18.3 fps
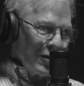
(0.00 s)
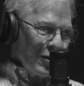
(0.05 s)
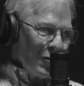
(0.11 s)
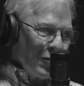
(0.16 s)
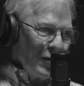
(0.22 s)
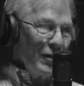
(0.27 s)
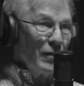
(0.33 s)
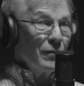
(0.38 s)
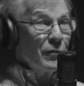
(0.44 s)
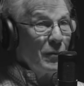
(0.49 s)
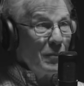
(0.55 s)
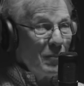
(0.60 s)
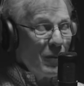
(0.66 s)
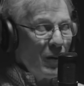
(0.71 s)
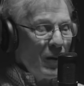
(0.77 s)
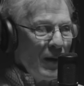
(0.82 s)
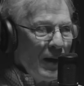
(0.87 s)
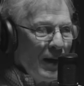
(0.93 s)
Korea from
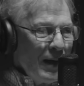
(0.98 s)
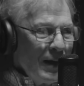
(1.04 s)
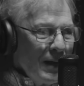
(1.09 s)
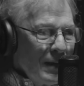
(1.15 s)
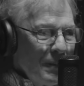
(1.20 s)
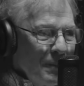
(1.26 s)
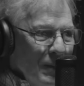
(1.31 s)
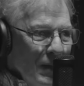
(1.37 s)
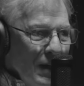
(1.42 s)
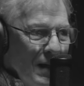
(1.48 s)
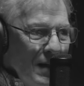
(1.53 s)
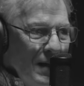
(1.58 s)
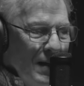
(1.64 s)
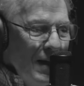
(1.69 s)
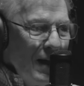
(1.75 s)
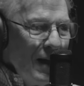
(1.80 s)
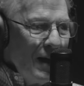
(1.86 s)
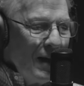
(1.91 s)
Bragg.
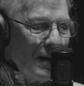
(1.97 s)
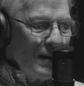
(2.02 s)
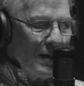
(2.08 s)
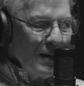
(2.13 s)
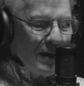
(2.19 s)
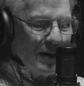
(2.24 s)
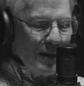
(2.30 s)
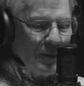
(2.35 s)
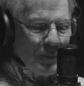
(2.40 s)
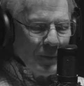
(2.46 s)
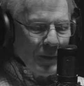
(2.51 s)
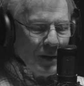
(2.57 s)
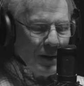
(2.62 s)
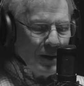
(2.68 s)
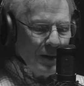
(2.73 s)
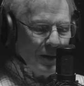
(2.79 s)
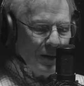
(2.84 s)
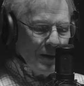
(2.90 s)
And
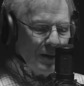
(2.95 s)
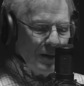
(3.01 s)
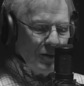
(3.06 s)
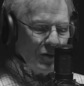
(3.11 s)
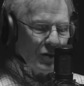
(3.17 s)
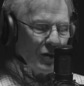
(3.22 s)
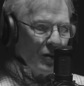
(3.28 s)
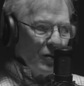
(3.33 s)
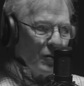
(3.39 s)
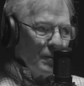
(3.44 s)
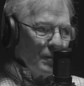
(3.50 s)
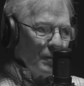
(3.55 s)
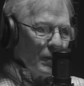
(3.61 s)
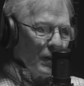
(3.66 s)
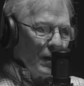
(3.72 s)
so